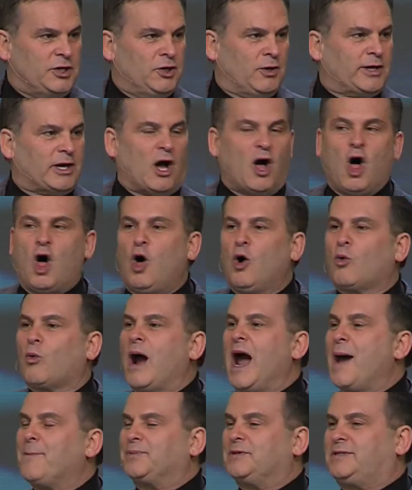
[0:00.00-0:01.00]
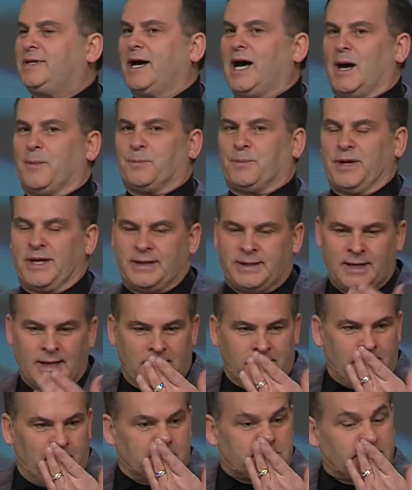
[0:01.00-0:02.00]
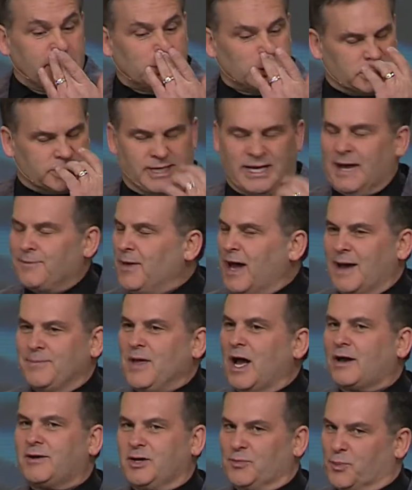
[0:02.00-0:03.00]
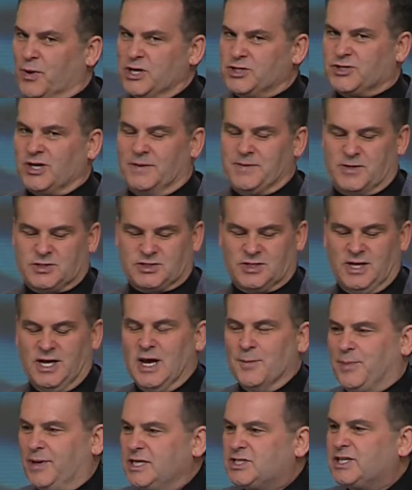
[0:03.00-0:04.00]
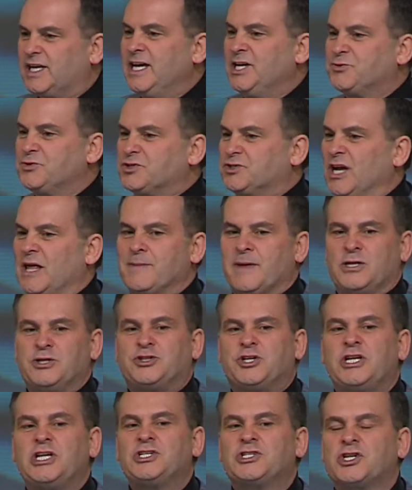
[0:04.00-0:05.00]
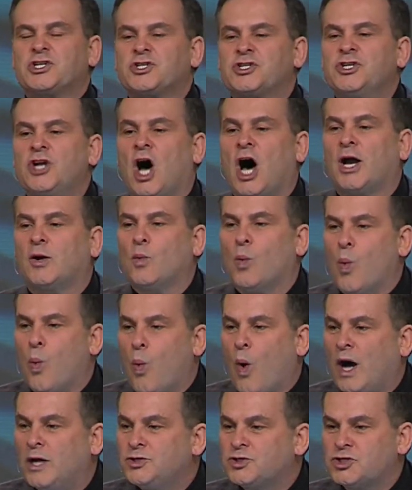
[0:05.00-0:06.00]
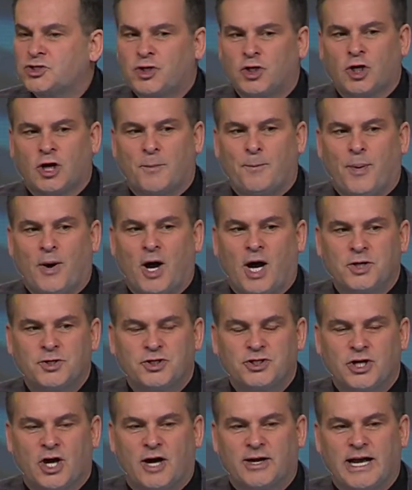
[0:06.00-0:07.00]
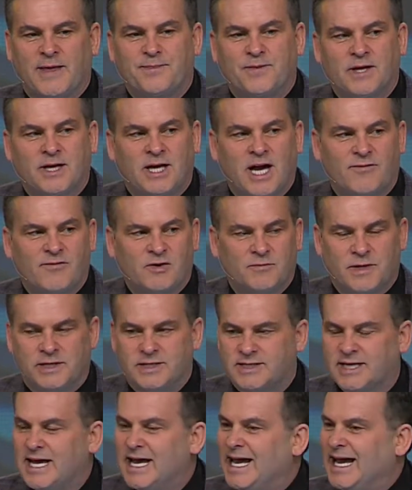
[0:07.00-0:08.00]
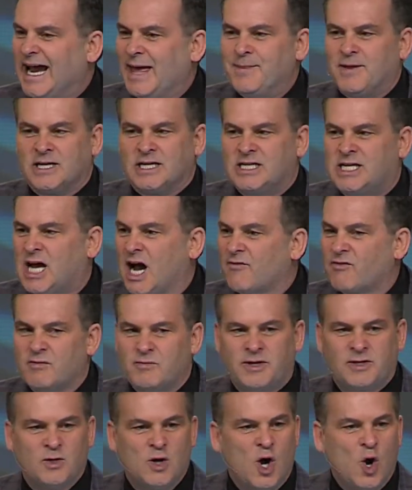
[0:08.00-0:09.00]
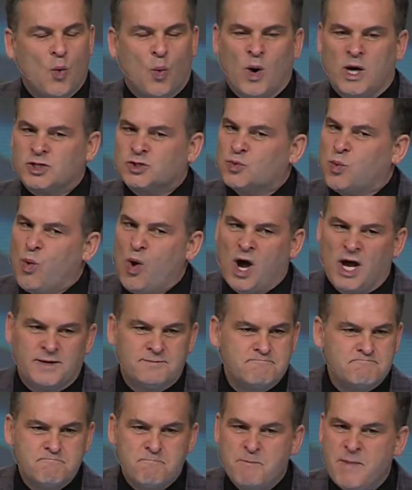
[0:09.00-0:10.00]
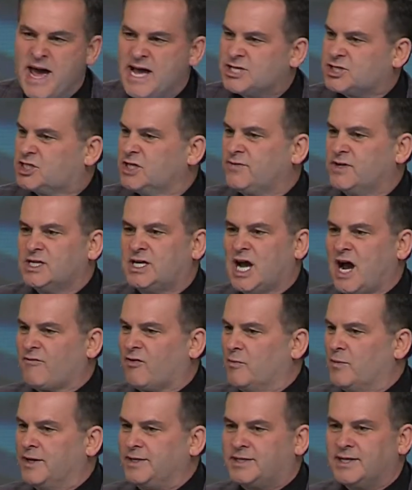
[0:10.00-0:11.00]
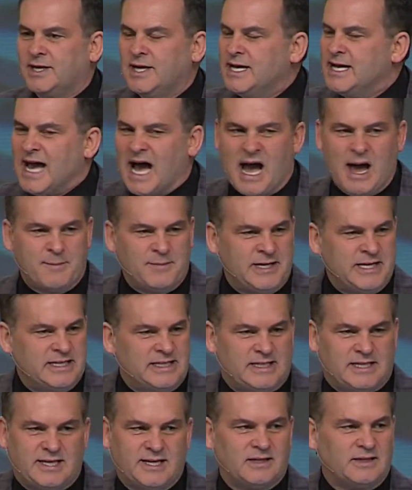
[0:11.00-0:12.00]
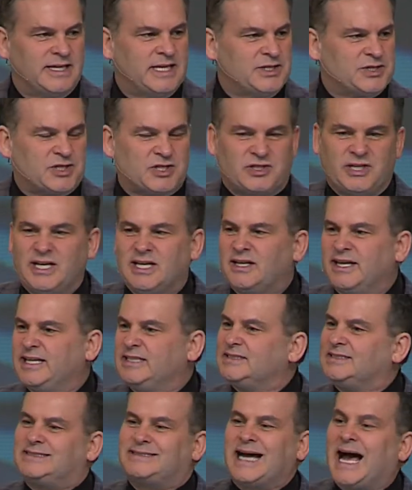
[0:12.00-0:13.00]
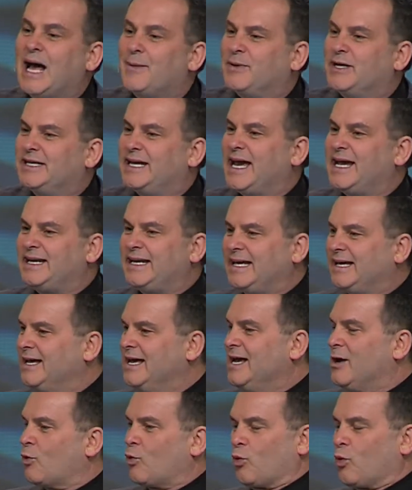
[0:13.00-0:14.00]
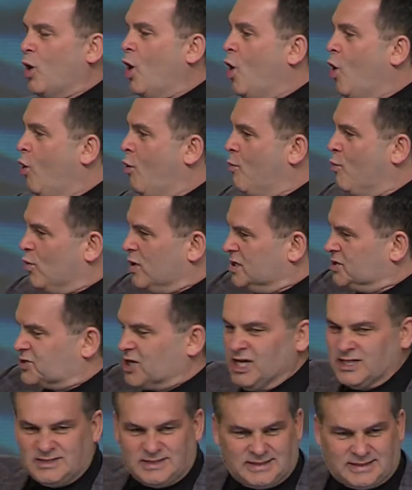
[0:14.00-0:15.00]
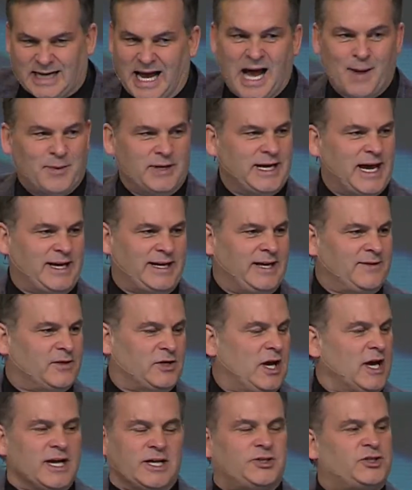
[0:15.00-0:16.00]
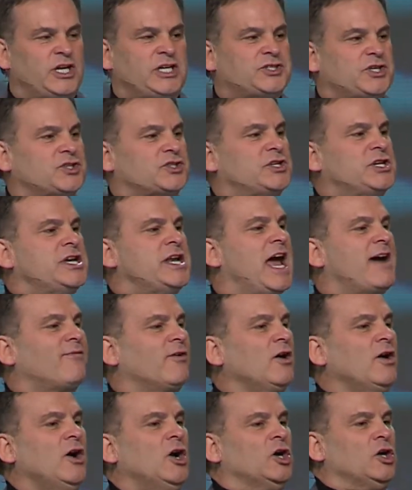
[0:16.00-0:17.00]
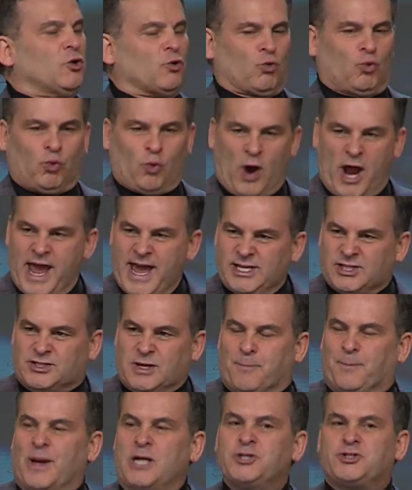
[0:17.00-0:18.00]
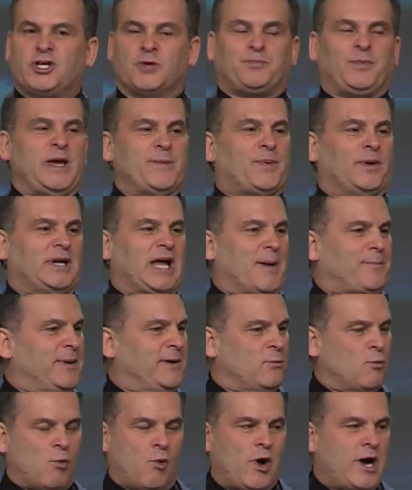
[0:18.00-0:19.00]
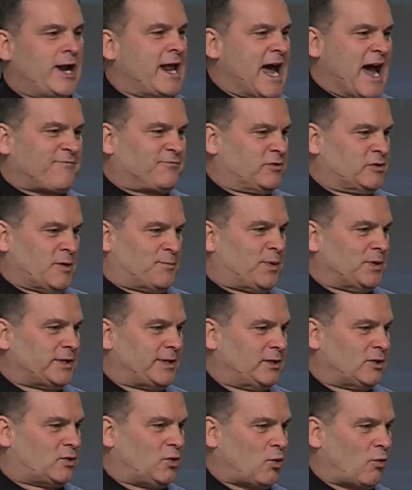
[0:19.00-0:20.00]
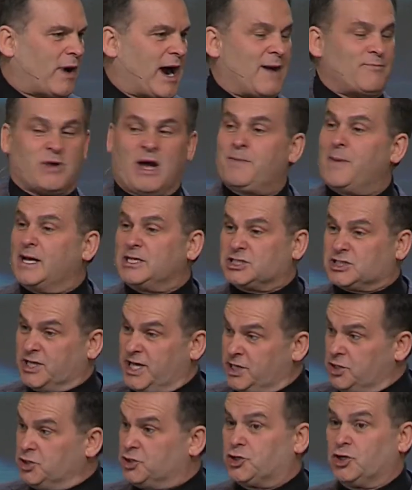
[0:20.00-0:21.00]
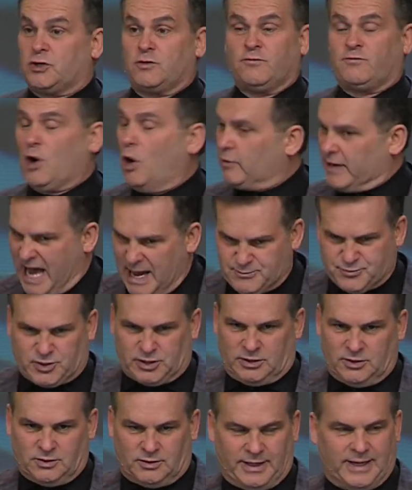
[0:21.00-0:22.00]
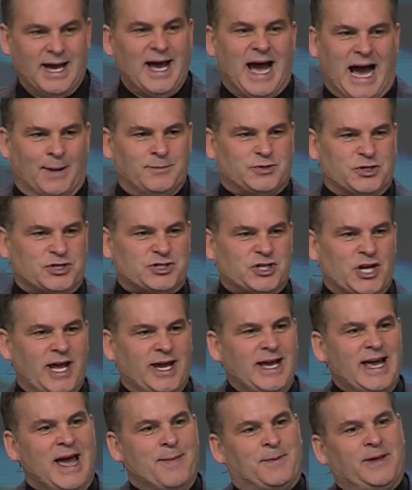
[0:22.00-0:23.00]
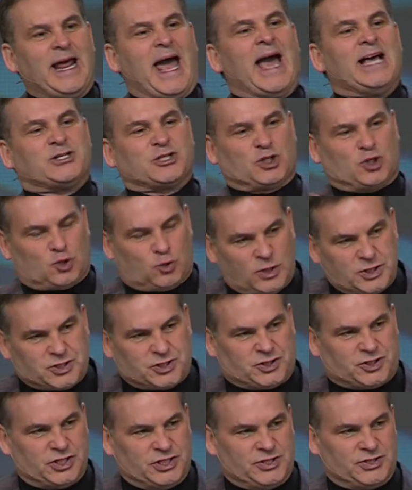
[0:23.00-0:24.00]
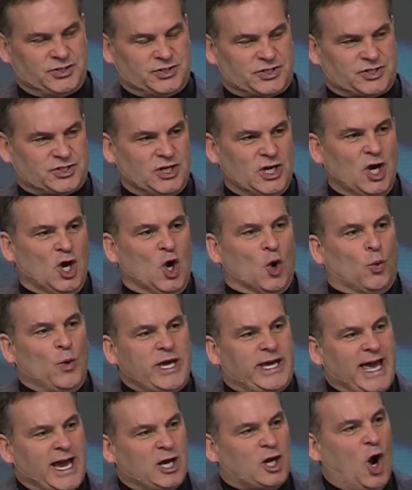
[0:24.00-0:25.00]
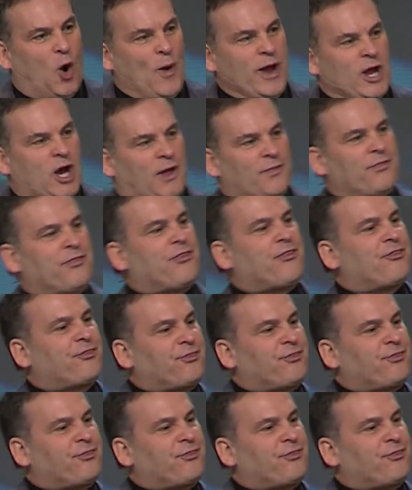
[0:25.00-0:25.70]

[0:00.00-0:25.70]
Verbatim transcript: You'll get all wrapped up in, you know, it's interesting. I'm, I'm not going to preach on this, but it's interesting that Jesus not once took a pot shot at the government. And the government was one mess of a government. I mean, killing, stealing, dominating. Rome was dominating. The, Jesus never raised a bunch of people up and went after the political realm. I'm not saying you shouldn't vote, absolutely. I'm just saying that as Christians, we get going on